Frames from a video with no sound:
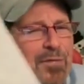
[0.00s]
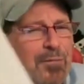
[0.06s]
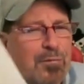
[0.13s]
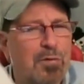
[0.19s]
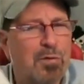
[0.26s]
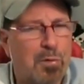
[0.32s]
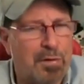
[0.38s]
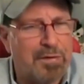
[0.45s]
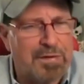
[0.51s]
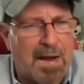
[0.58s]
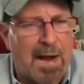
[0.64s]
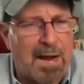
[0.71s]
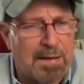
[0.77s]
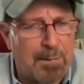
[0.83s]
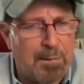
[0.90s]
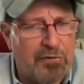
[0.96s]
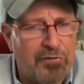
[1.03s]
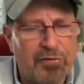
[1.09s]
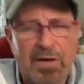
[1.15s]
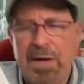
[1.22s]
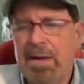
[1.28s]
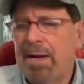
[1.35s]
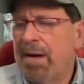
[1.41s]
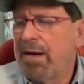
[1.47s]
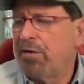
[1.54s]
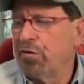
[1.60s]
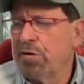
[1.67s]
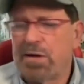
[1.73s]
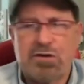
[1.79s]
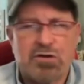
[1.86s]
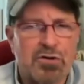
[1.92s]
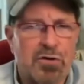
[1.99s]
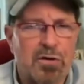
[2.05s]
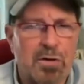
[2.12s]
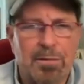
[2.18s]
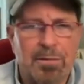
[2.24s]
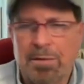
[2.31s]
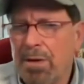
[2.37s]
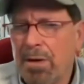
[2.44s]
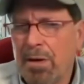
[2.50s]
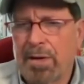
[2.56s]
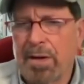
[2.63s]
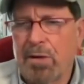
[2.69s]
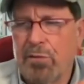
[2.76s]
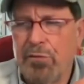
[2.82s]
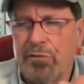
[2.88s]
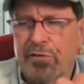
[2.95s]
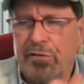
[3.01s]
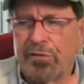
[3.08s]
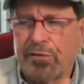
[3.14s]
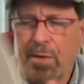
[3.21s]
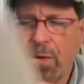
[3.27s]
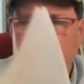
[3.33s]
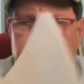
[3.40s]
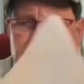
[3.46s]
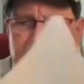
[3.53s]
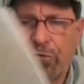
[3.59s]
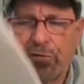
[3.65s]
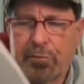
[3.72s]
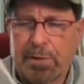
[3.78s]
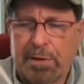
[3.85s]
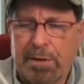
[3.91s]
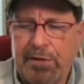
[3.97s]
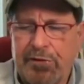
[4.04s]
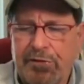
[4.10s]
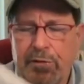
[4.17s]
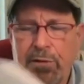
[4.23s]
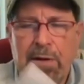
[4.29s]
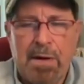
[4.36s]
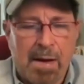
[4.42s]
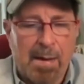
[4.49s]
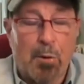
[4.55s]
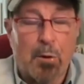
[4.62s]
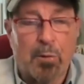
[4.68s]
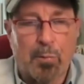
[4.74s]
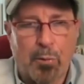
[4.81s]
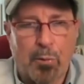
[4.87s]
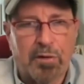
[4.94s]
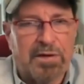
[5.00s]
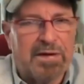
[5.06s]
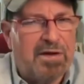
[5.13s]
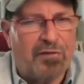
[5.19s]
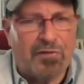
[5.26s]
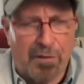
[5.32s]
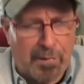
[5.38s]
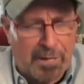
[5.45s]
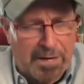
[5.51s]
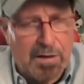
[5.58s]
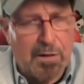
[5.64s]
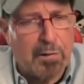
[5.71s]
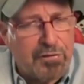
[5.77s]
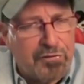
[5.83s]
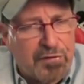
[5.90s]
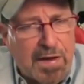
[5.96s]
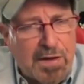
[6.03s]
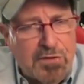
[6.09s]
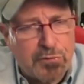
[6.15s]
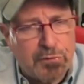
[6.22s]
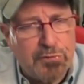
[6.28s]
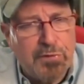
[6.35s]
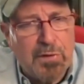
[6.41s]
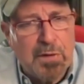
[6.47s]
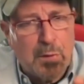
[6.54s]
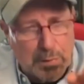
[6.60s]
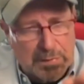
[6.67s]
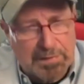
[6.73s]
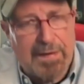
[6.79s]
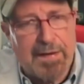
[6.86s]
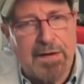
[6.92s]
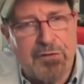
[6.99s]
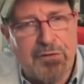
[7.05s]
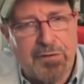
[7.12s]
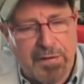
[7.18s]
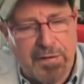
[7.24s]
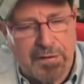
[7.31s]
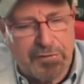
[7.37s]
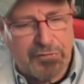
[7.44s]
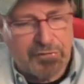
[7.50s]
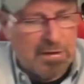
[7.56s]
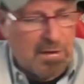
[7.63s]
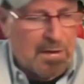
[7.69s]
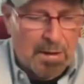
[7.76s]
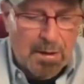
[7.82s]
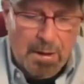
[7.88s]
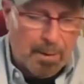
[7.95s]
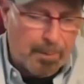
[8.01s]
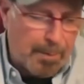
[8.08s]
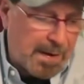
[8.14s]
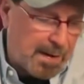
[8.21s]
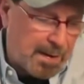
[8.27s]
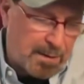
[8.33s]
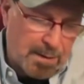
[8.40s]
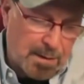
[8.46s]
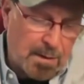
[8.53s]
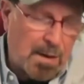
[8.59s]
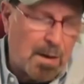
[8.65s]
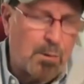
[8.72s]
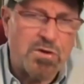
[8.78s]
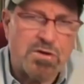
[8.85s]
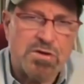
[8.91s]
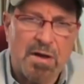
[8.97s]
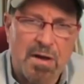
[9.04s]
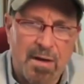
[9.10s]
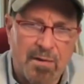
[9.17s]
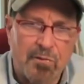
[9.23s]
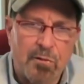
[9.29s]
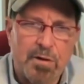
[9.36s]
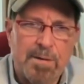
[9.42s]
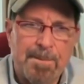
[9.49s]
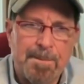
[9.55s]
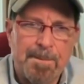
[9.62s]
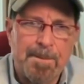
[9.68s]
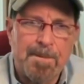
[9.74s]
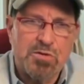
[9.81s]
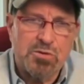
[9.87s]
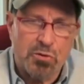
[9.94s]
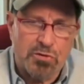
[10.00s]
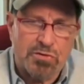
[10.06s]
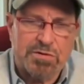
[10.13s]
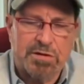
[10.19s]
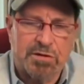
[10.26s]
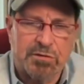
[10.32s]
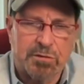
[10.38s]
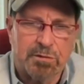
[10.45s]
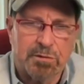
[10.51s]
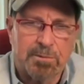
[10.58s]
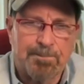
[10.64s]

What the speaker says: through court documents and you're not sure, okay, who's this from, who's this relate to, and more importantly, is there a hearing scheduled related to this? Oh man, I wish every jurisdiction